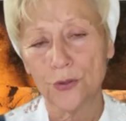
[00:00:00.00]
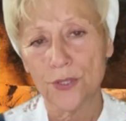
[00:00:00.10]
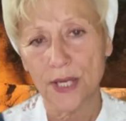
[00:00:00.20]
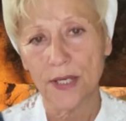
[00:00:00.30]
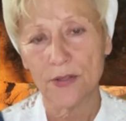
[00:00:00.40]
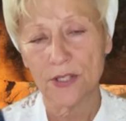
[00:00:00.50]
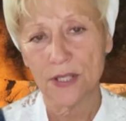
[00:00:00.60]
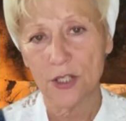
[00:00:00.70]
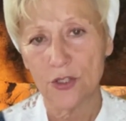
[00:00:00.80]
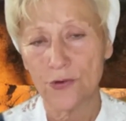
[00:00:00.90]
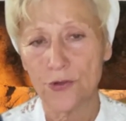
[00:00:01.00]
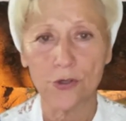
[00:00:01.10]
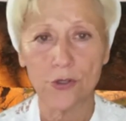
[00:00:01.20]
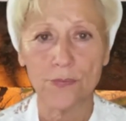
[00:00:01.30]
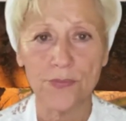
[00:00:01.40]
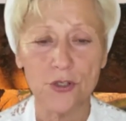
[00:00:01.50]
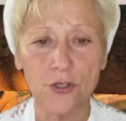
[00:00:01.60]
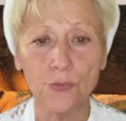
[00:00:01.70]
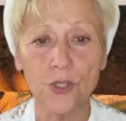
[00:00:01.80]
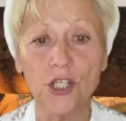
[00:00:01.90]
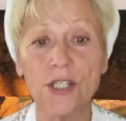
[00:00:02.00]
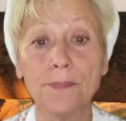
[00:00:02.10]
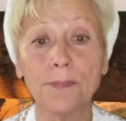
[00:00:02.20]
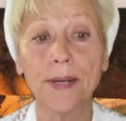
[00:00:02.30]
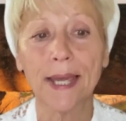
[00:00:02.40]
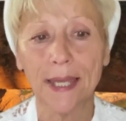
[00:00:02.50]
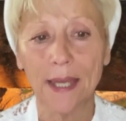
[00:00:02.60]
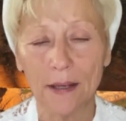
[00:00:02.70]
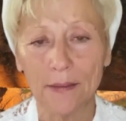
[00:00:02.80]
2nd stage of the circumcision, which is Priya.